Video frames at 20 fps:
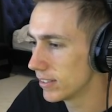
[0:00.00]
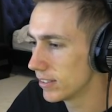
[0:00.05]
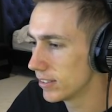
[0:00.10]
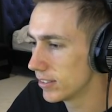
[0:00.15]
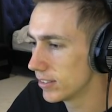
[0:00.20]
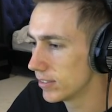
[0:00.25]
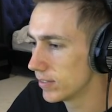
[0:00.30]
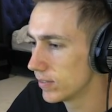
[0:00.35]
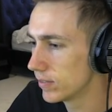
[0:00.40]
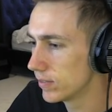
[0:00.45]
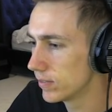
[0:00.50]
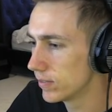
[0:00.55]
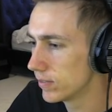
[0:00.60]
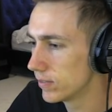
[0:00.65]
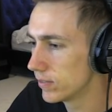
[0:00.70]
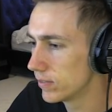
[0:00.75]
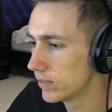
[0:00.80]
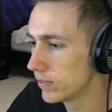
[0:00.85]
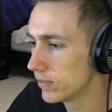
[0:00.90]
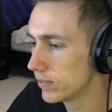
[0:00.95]

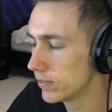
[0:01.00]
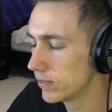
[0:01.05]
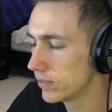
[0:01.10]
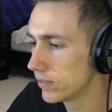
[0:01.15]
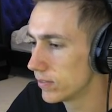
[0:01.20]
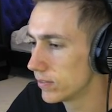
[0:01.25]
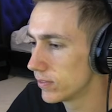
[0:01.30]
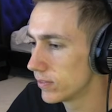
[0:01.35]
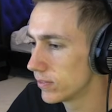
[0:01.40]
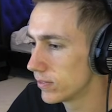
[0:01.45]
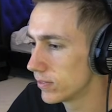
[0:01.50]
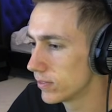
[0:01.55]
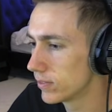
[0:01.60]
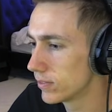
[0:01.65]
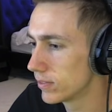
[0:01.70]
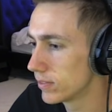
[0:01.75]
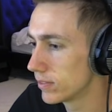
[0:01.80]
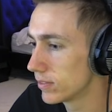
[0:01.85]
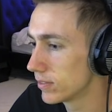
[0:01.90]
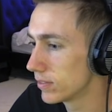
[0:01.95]

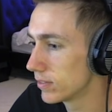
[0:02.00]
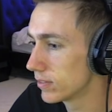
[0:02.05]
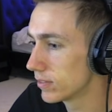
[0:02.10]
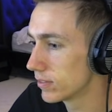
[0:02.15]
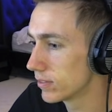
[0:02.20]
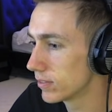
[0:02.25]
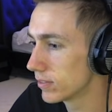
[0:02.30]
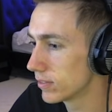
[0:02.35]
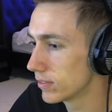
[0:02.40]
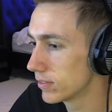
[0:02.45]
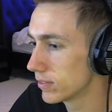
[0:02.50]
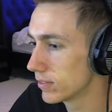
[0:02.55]
(no one is talking)